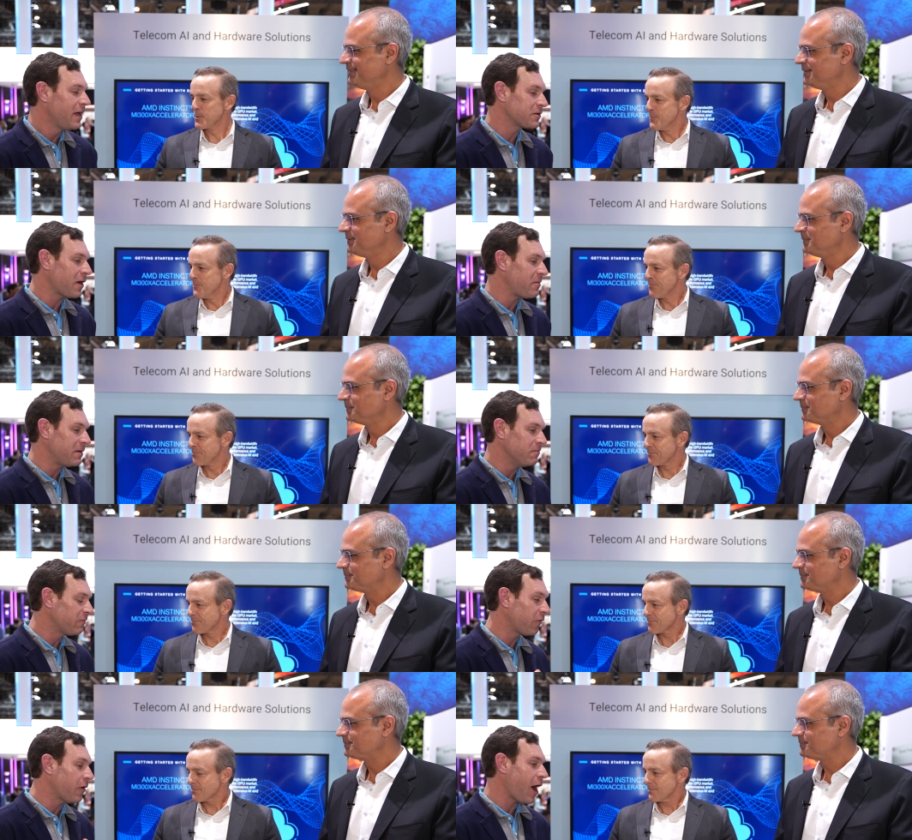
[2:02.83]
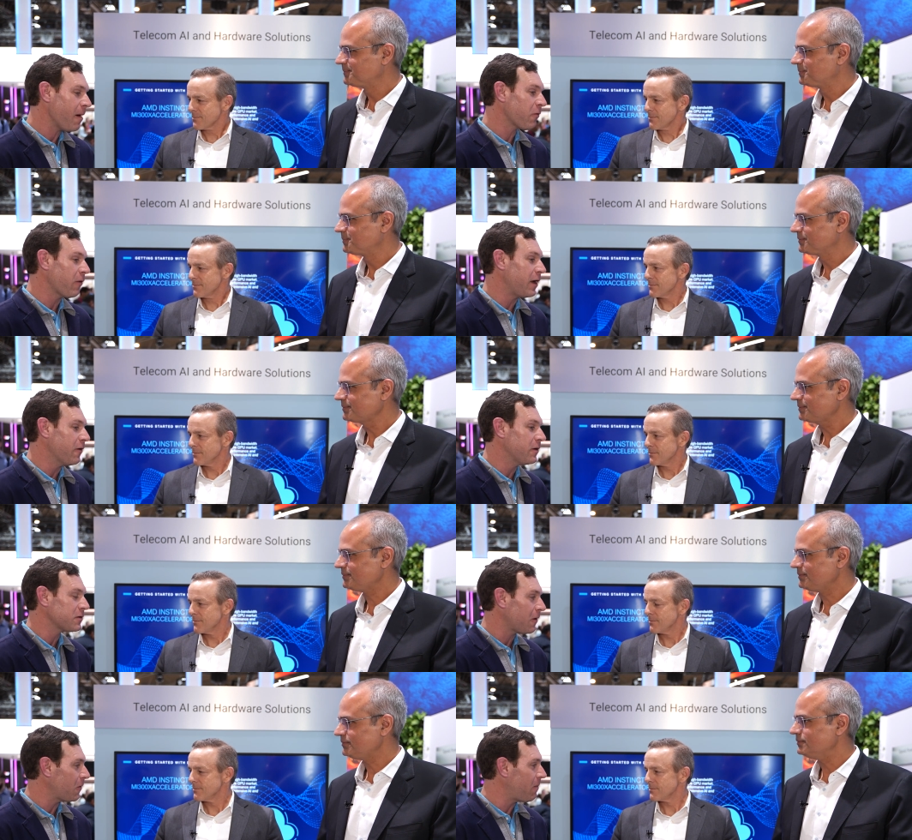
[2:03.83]
Speaker 1: So, I mean, for an operator,
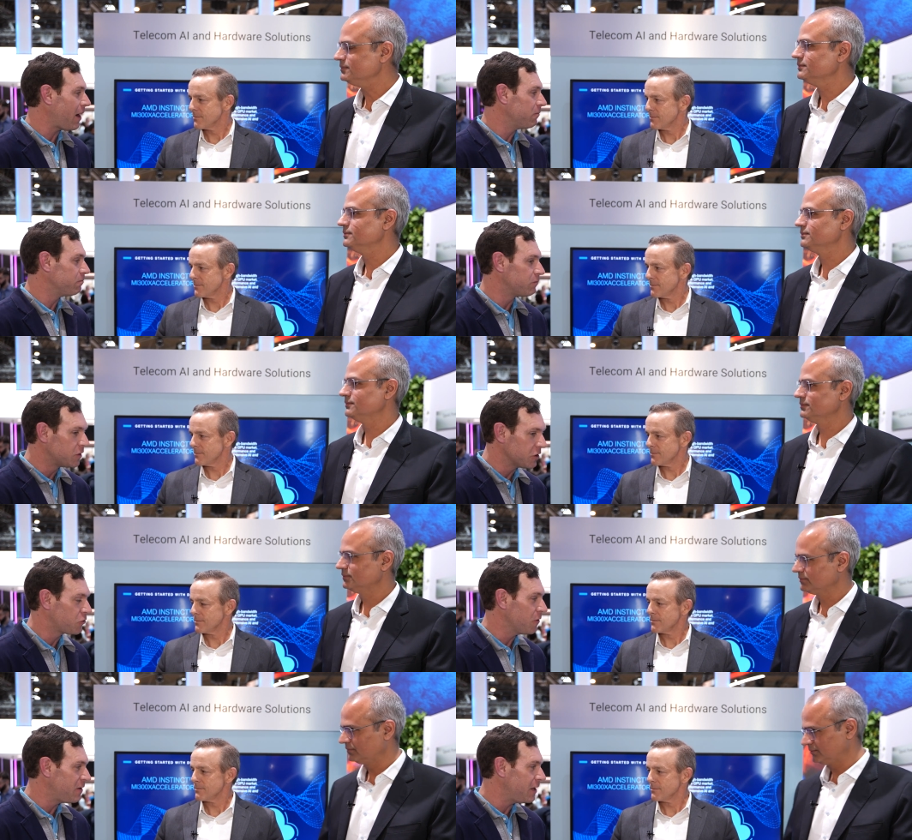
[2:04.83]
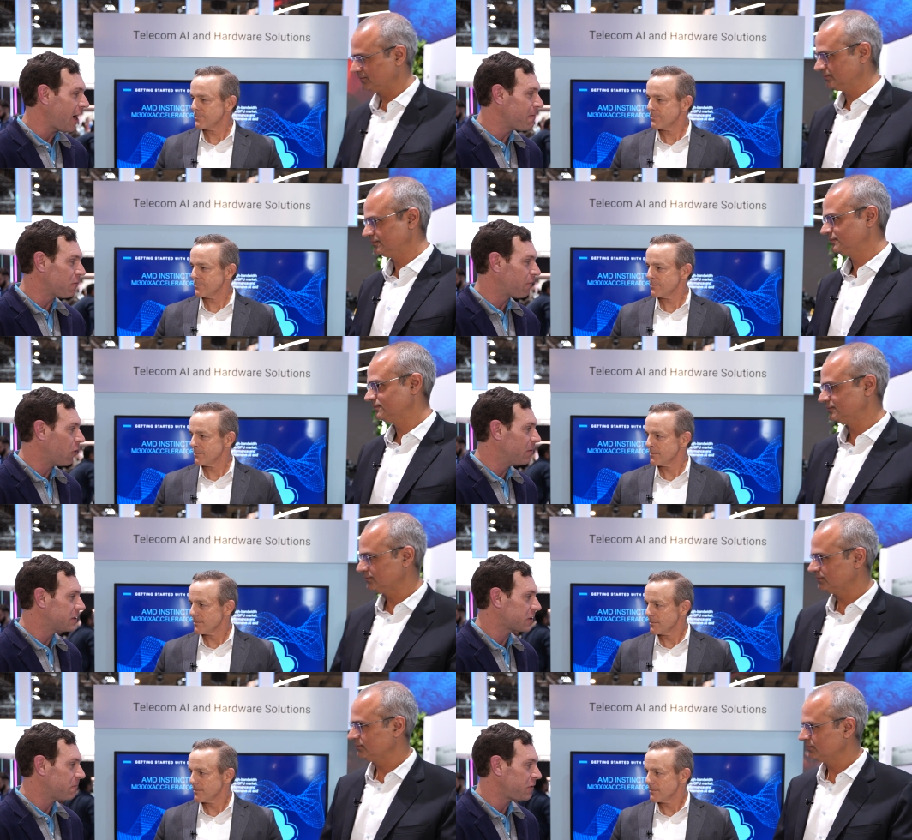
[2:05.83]
it's all about distributed high
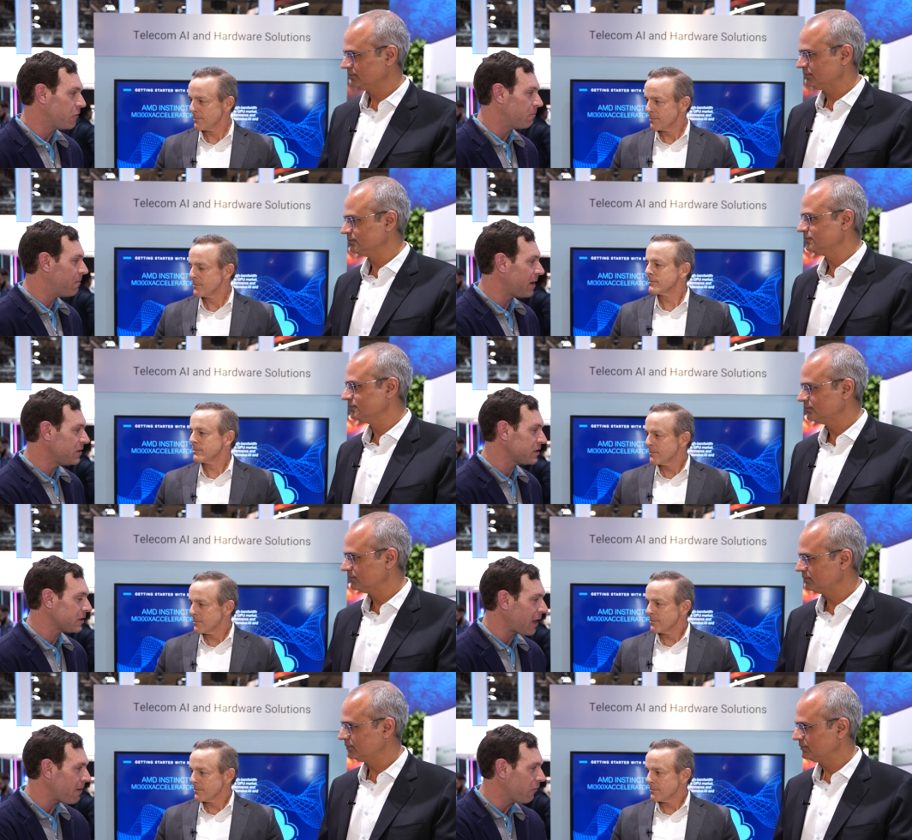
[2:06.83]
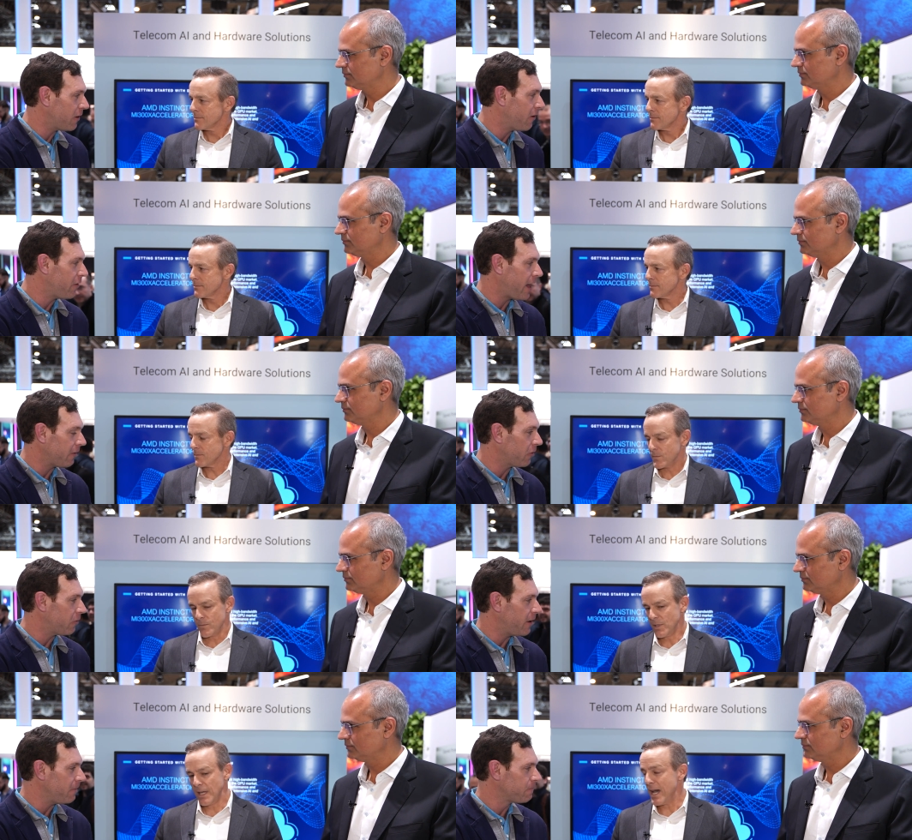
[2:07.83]
performance compute, but maybe just elaborate on that a little
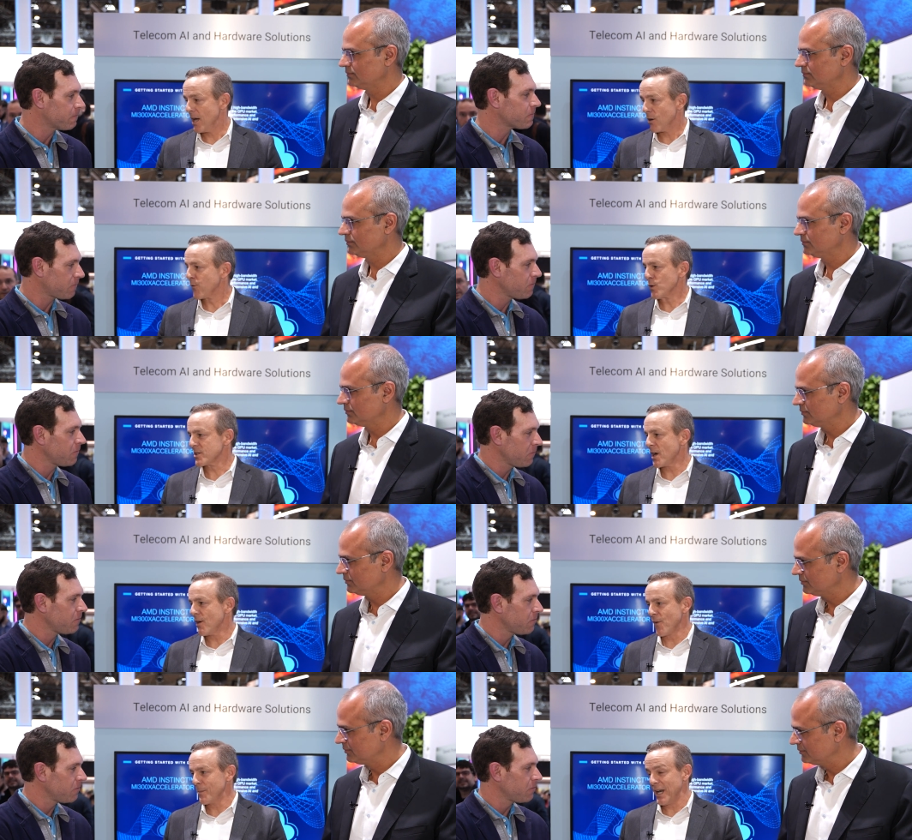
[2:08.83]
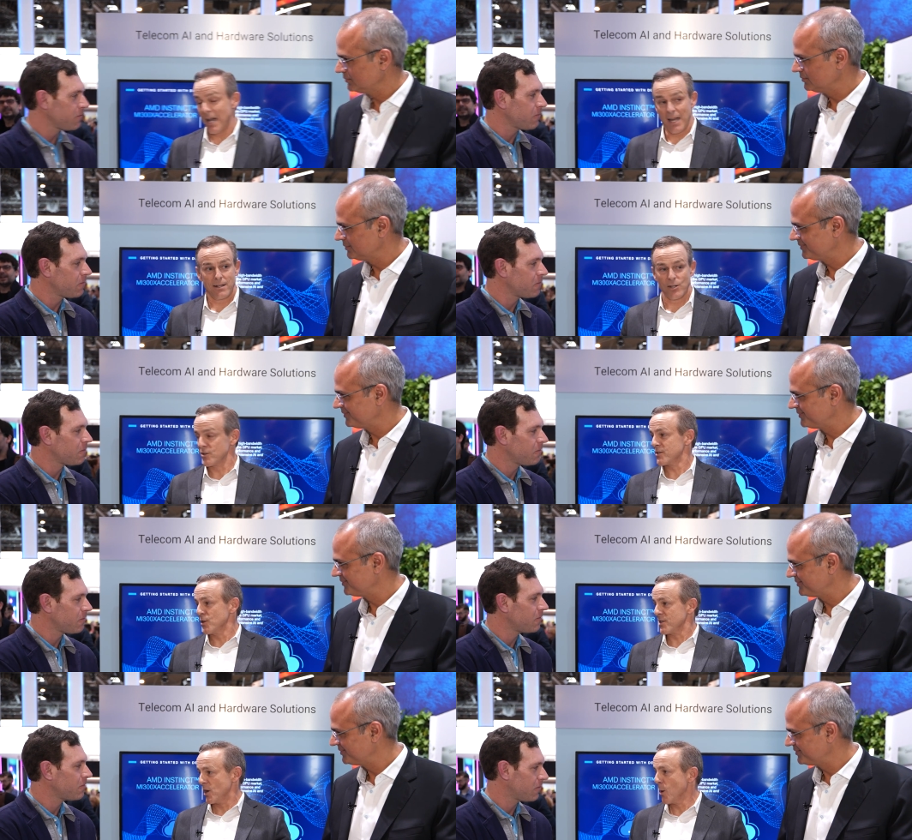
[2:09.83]
Speaker 2: bit. Yeah, no, first off, I mean, I, there's,
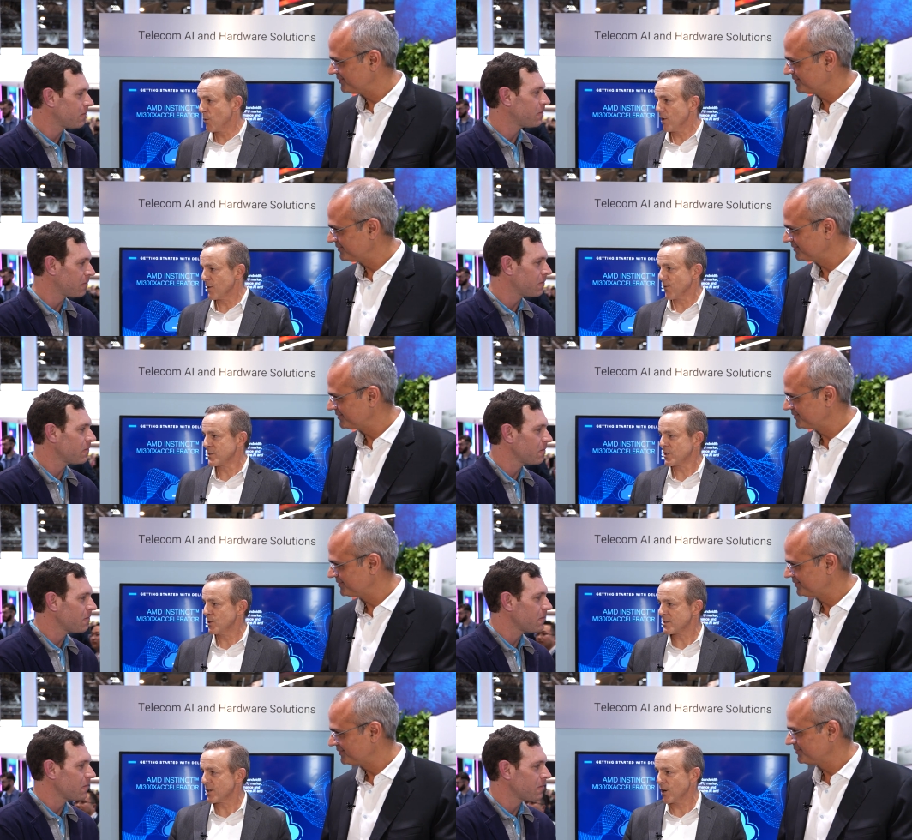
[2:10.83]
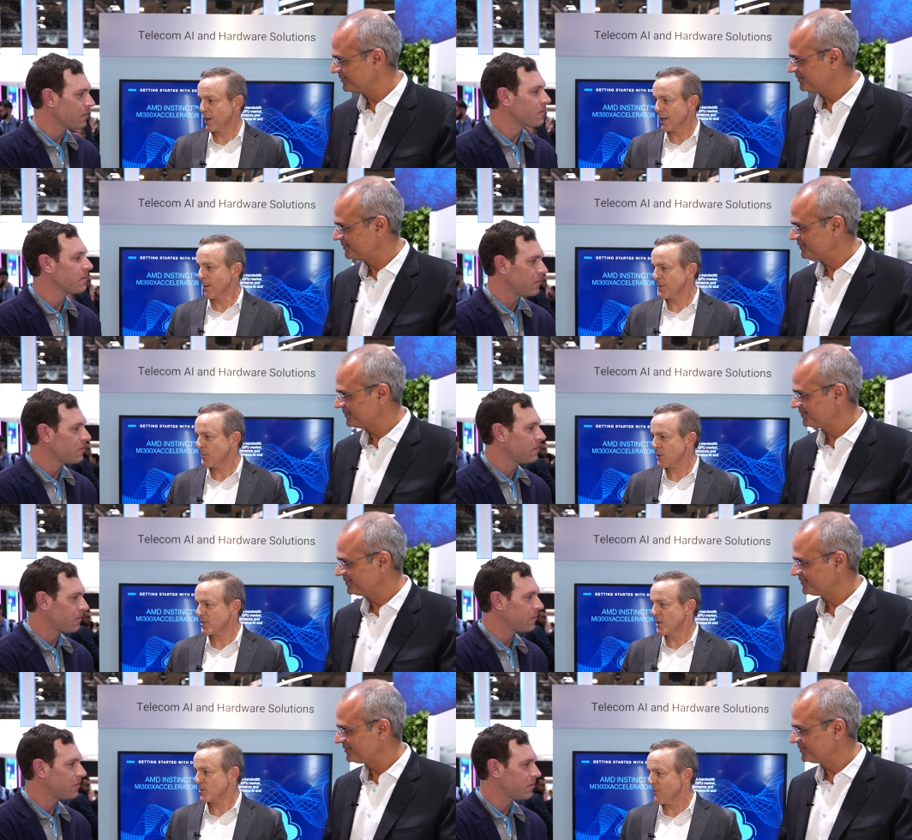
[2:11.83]
there's a number of different SKUs here at
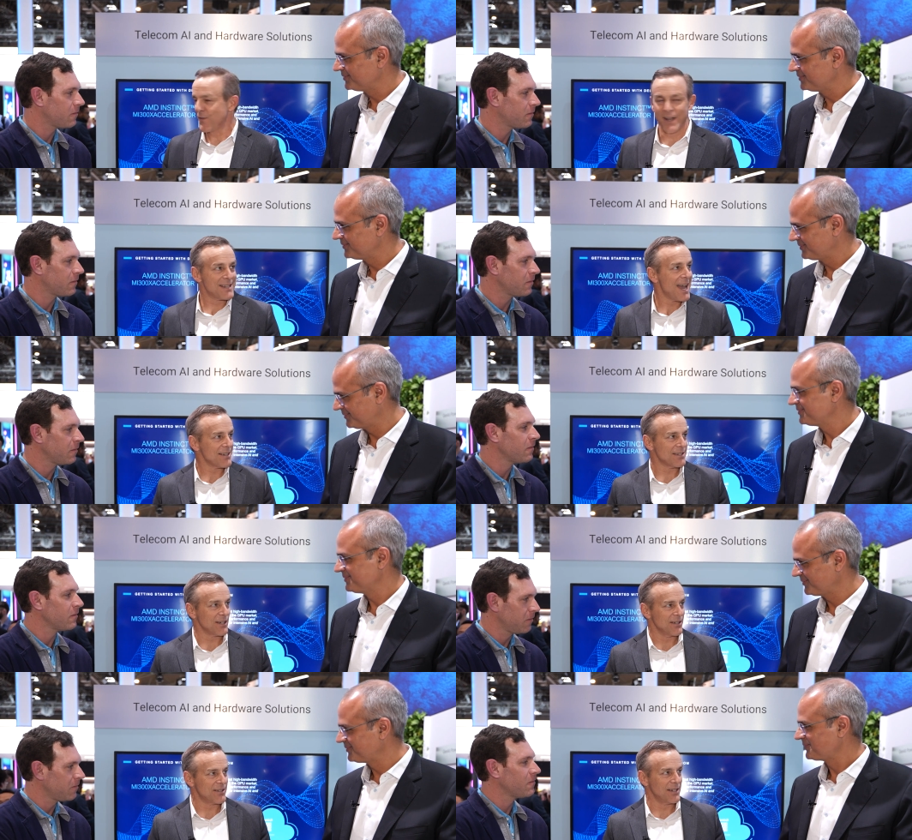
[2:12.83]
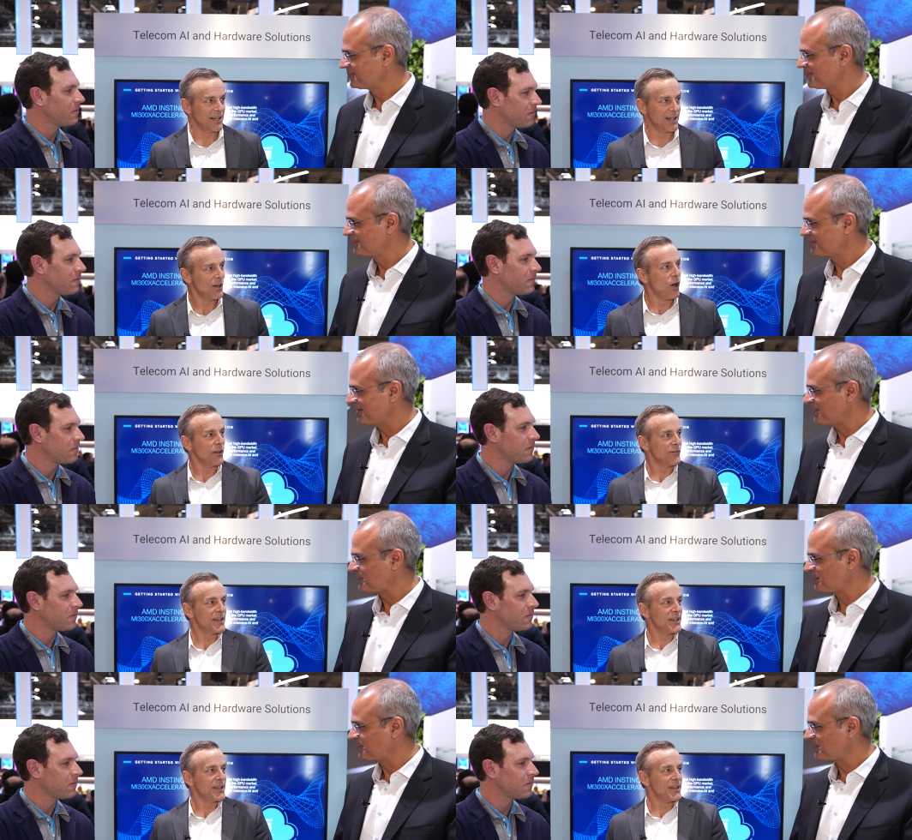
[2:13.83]
MWC. It's been fantastic fantastic to see all of